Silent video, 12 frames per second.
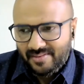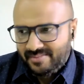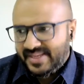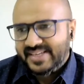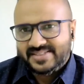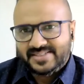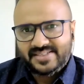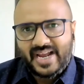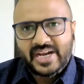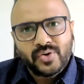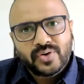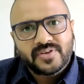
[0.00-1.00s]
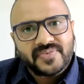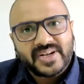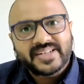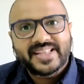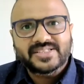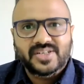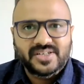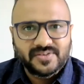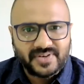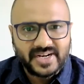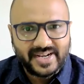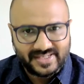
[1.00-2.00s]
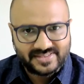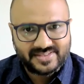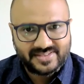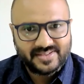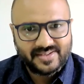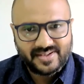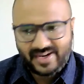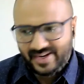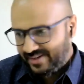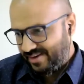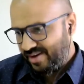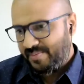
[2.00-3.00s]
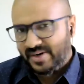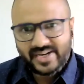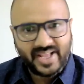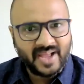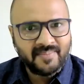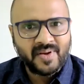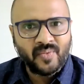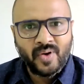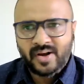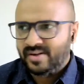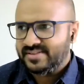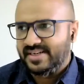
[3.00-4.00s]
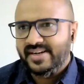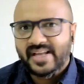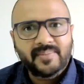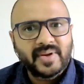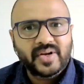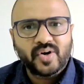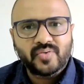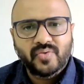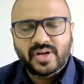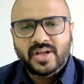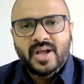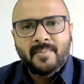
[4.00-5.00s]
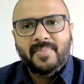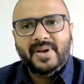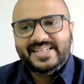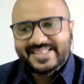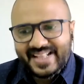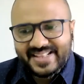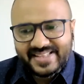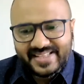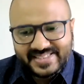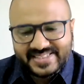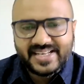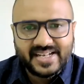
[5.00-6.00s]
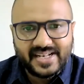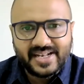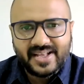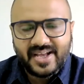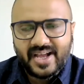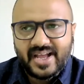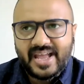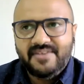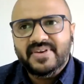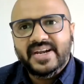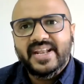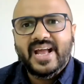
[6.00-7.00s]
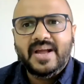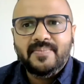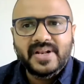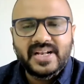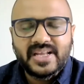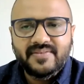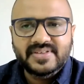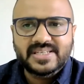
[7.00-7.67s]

Yes, I do different things on different days, right? On a Monday I may work, on Sunday I may not work, but then still, every day I believe is